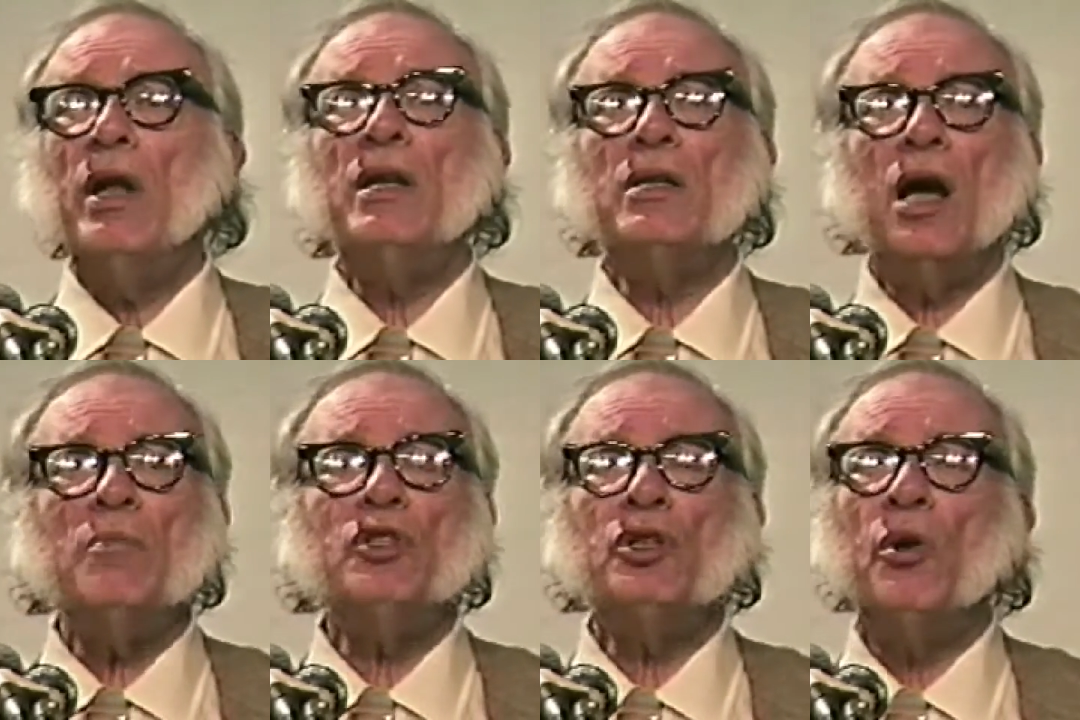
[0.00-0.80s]
when it
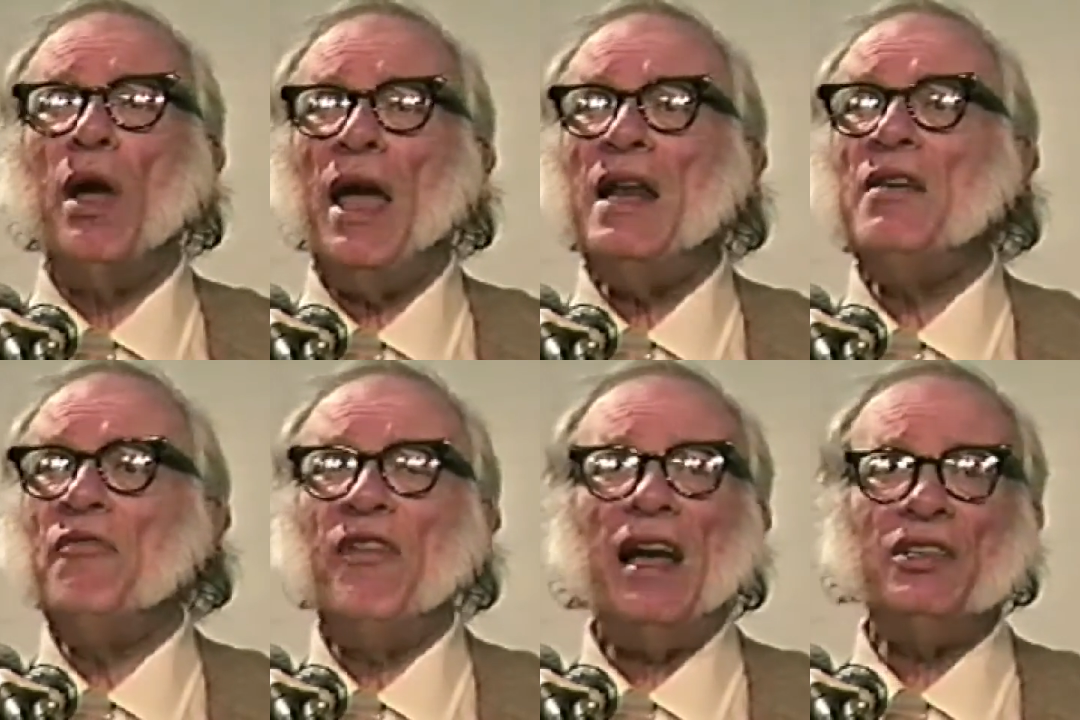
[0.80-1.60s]
comes to
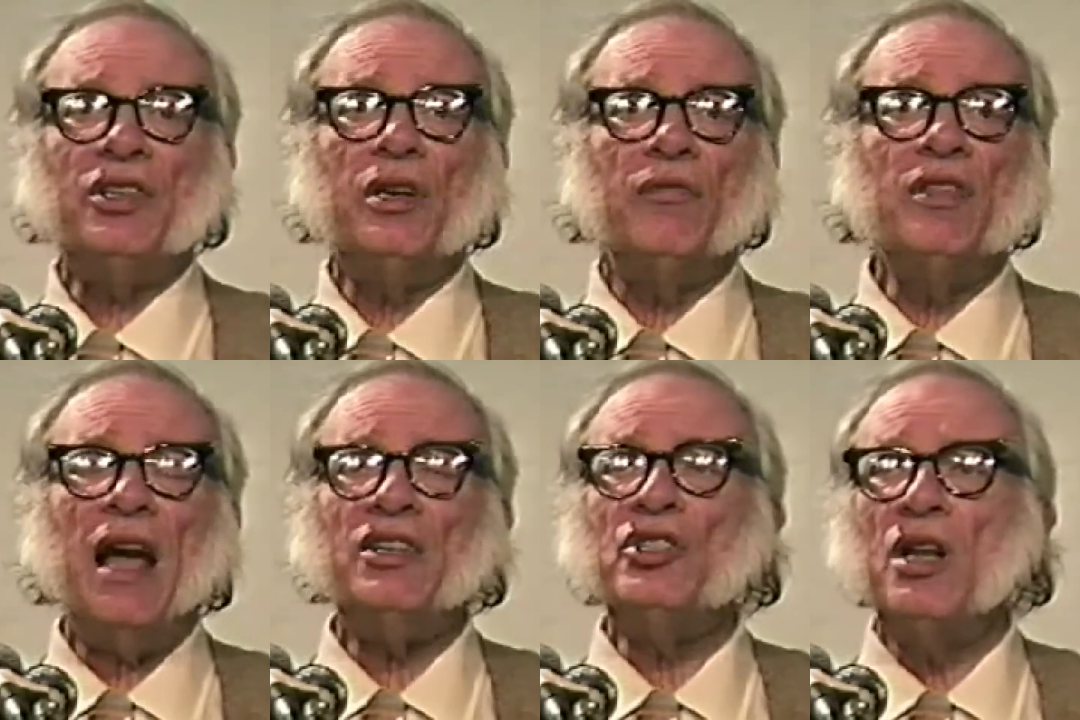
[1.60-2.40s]
any facet of
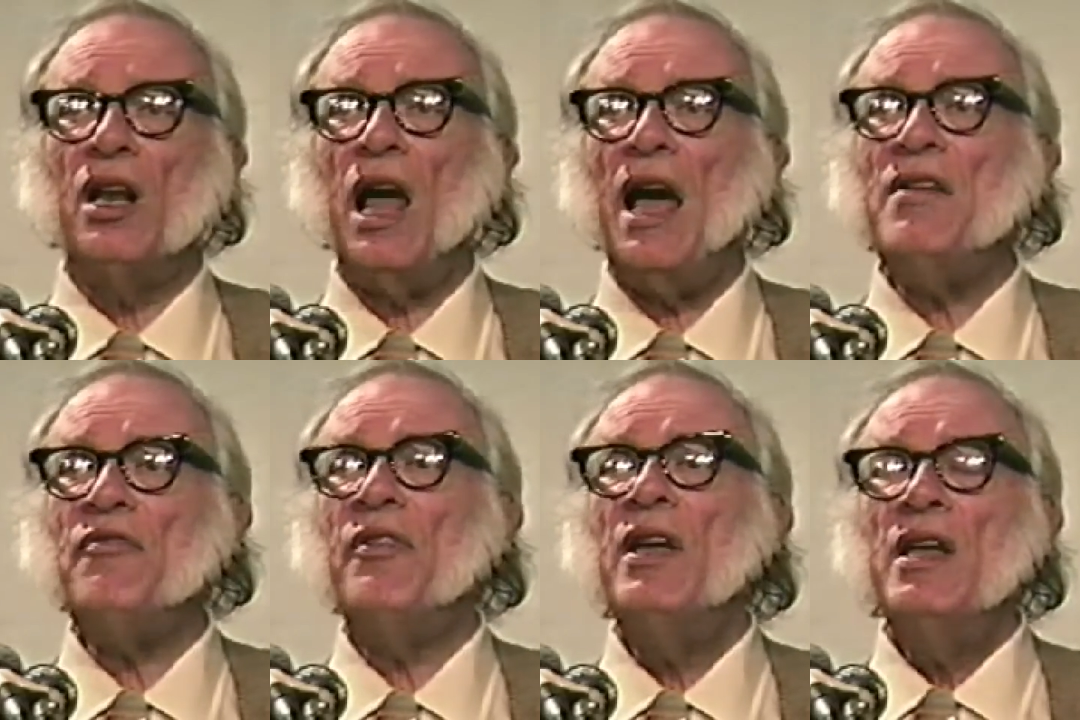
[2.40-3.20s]
national
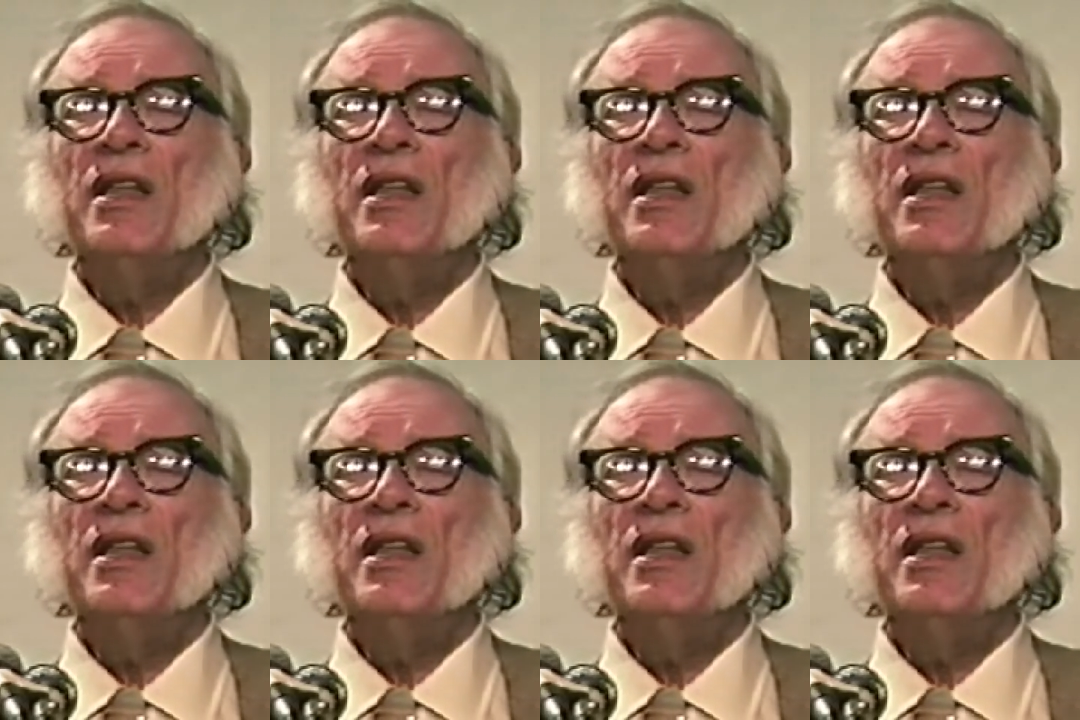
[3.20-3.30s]
life